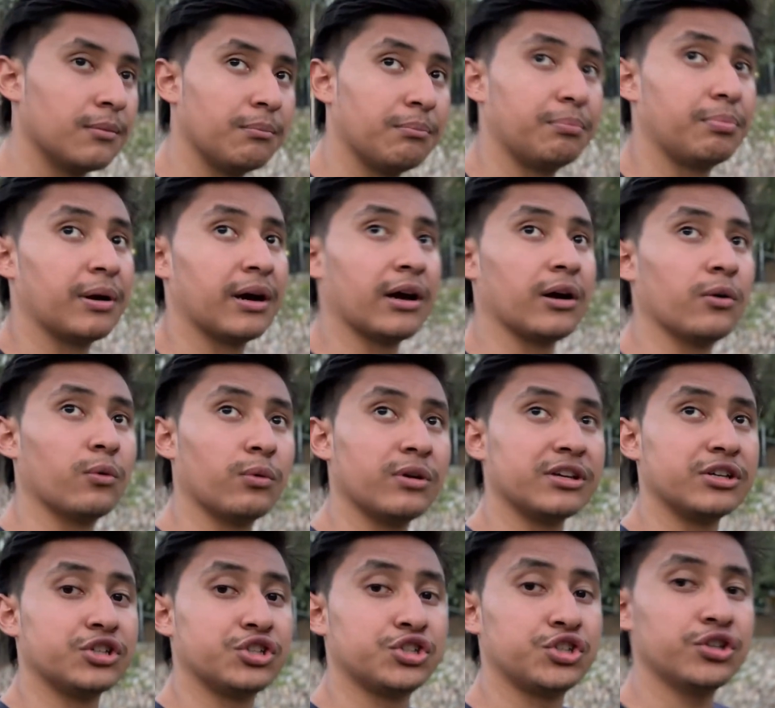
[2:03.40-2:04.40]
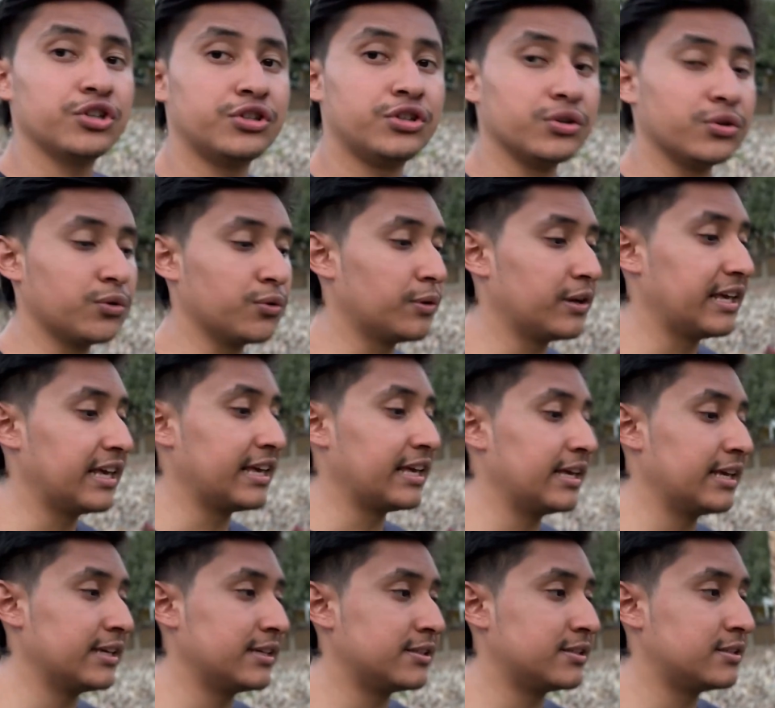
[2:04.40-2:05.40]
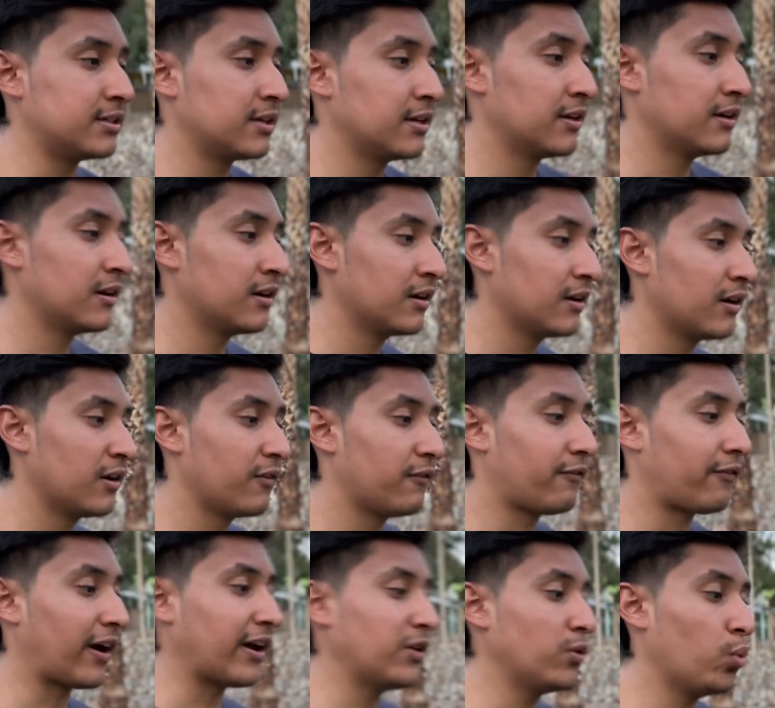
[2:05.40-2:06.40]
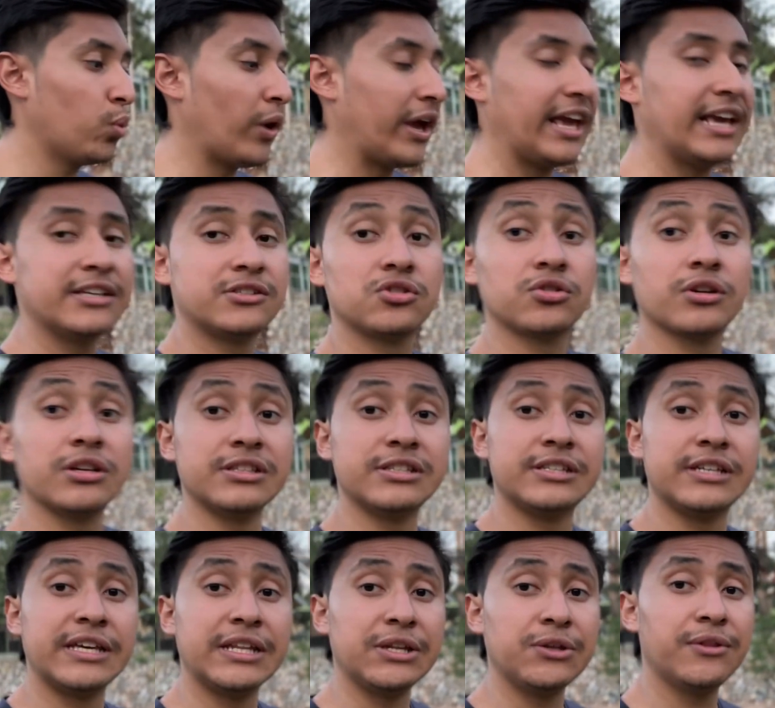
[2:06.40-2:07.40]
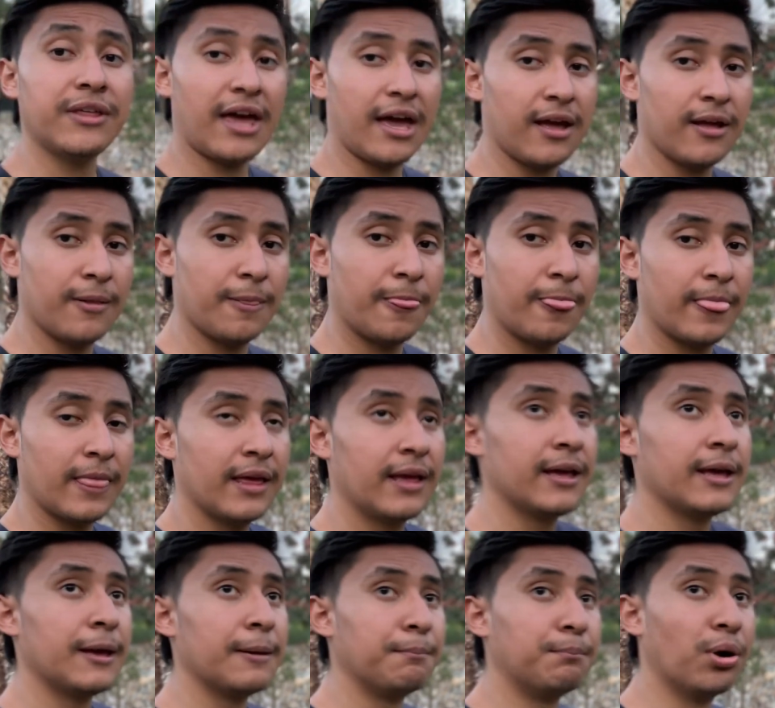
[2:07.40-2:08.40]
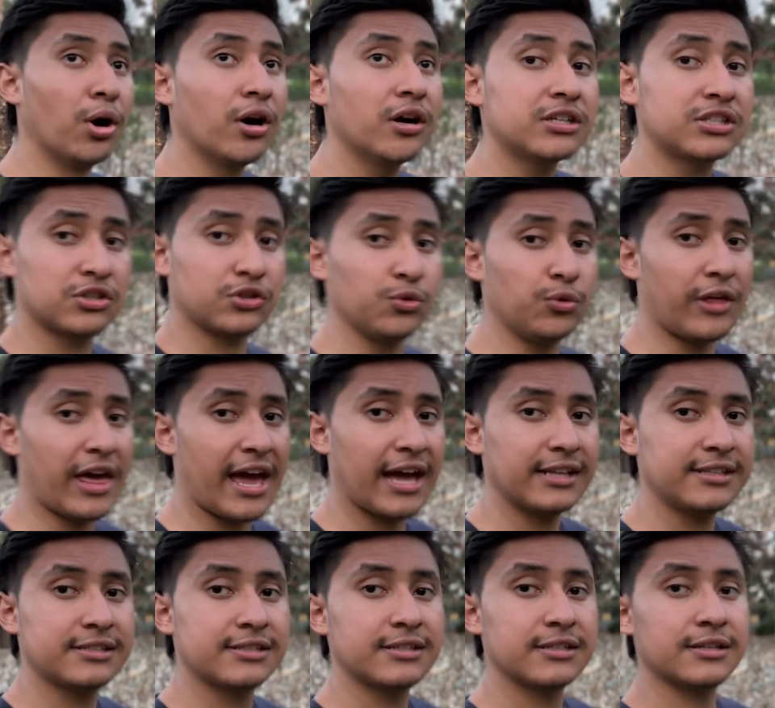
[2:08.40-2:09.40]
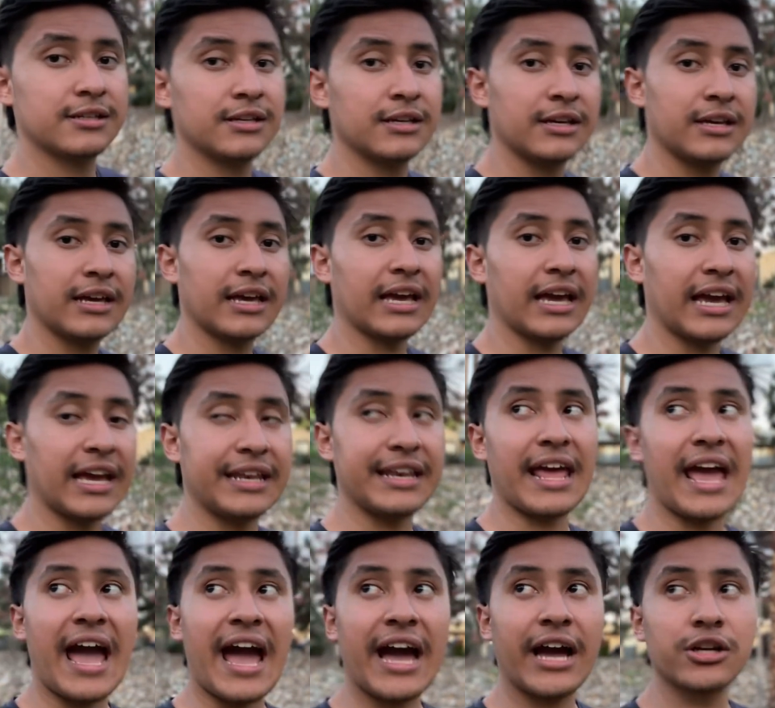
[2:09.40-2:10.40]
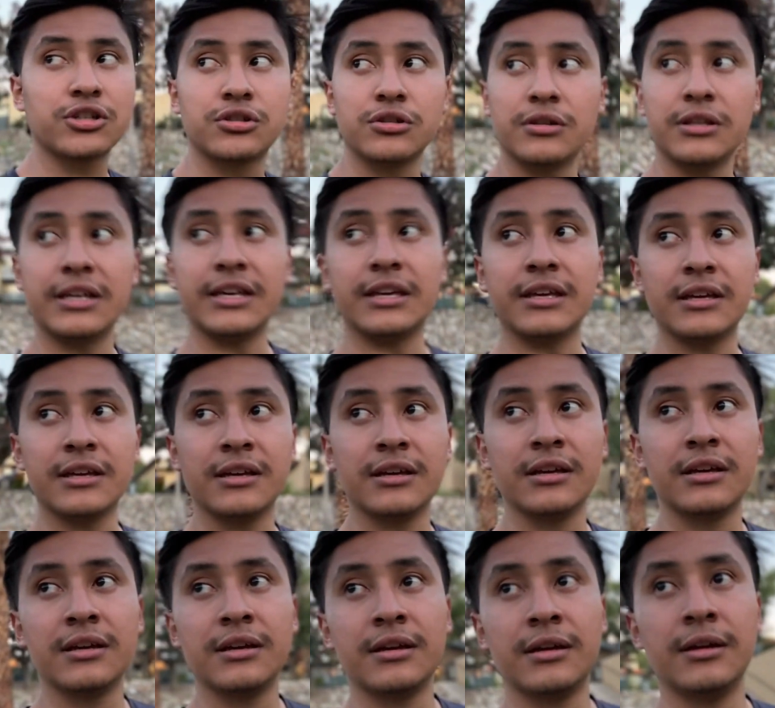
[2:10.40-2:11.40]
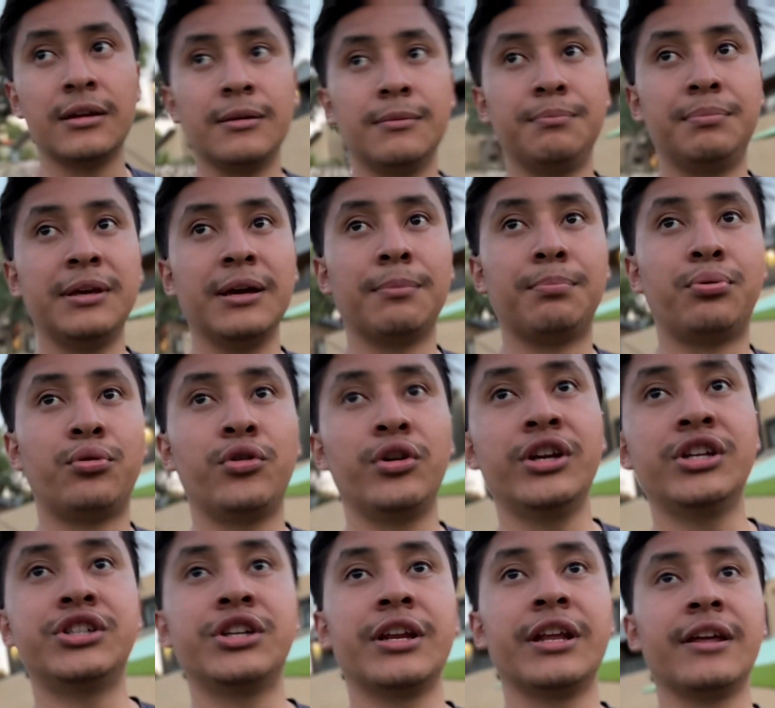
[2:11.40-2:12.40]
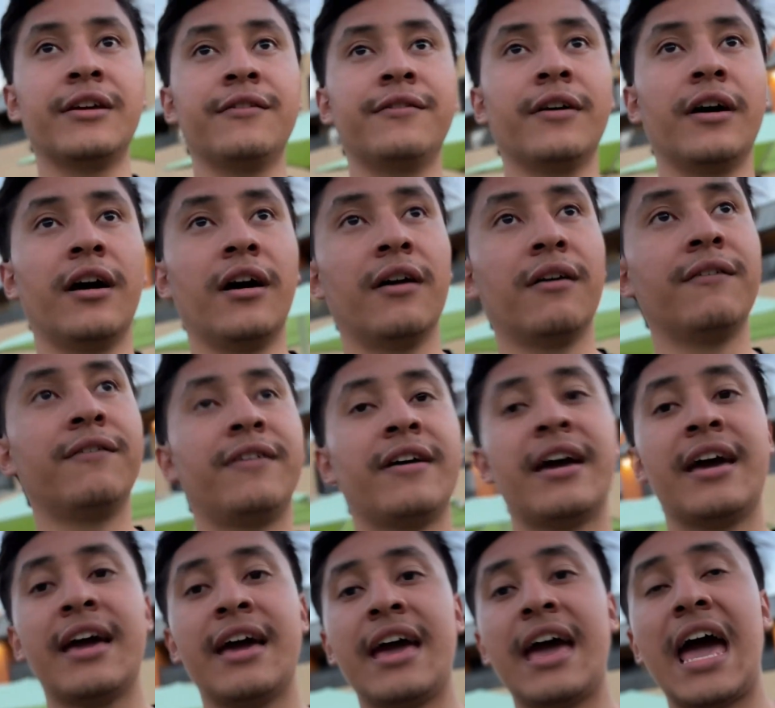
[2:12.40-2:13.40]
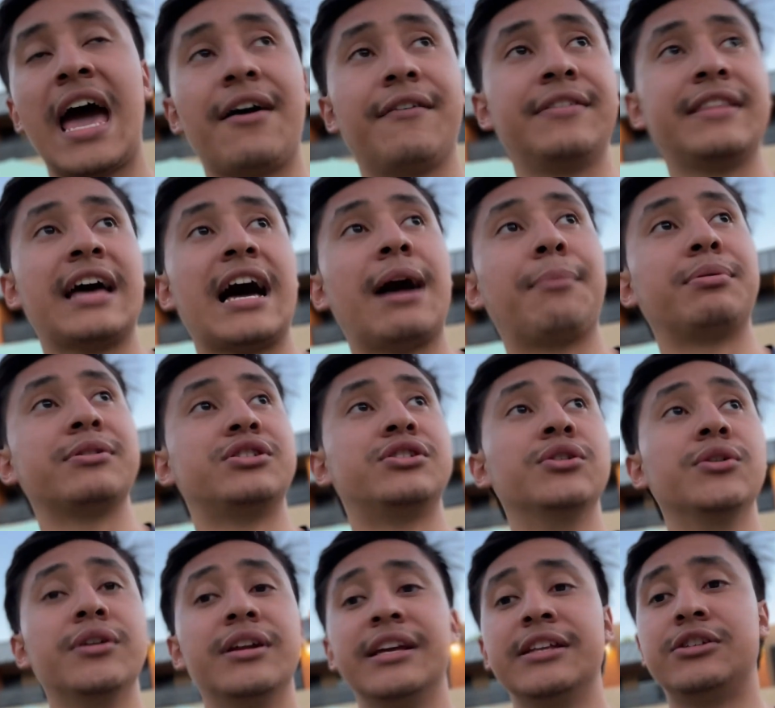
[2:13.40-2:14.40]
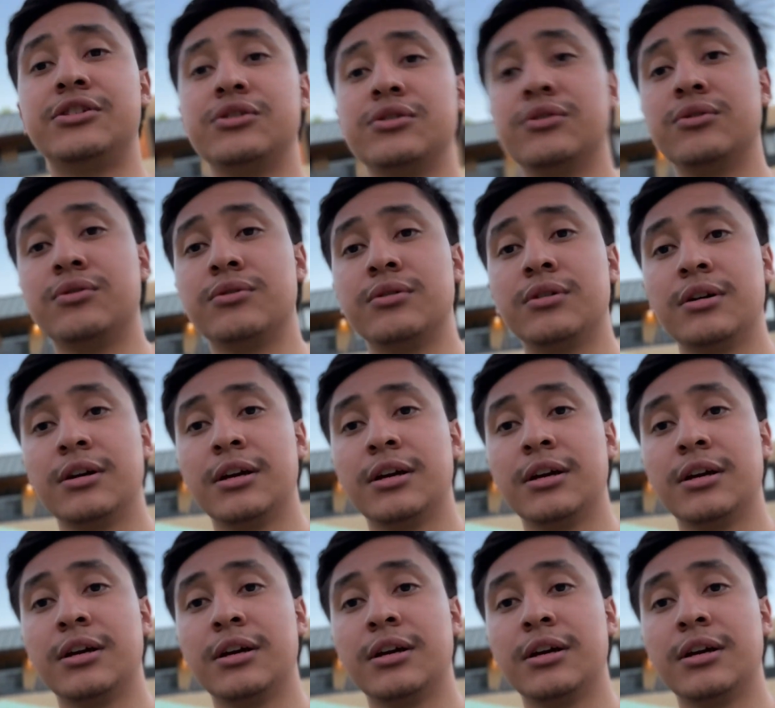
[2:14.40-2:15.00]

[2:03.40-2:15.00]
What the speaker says: But what you should do is find ways to continue that, push through that, and actually be appreciative of having that opportunity to